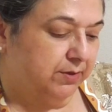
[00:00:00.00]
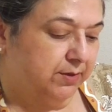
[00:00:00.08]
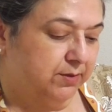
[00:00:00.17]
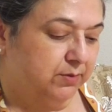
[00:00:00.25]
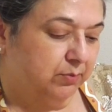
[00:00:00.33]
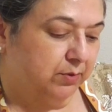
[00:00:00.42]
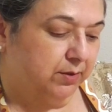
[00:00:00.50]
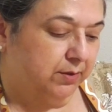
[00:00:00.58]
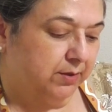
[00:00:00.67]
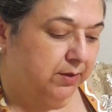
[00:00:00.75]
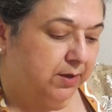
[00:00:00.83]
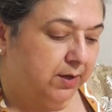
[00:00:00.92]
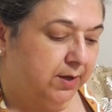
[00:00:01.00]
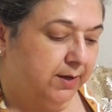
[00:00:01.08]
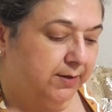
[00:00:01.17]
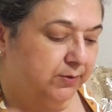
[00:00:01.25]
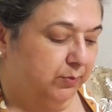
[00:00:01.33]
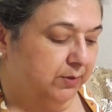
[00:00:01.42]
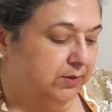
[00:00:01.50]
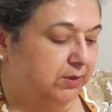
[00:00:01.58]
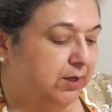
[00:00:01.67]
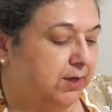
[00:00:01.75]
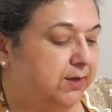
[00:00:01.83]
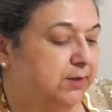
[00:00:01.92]
this one is 1
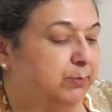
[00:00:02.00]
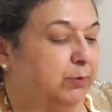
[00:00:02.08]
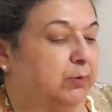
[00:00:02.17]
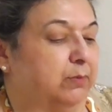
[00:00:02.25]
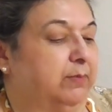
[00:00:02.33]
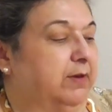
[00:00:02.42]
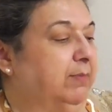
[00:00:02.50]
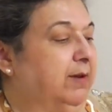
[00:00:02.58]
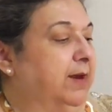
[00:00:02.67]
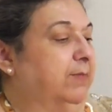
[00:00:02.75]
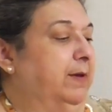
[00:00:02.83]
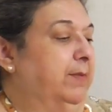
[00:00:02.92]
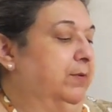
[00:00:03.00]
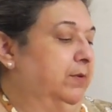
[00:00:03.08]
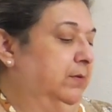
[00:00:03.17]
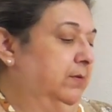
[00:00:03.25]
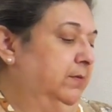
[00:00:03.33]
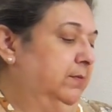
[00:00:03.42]
teaspoon of black pepper.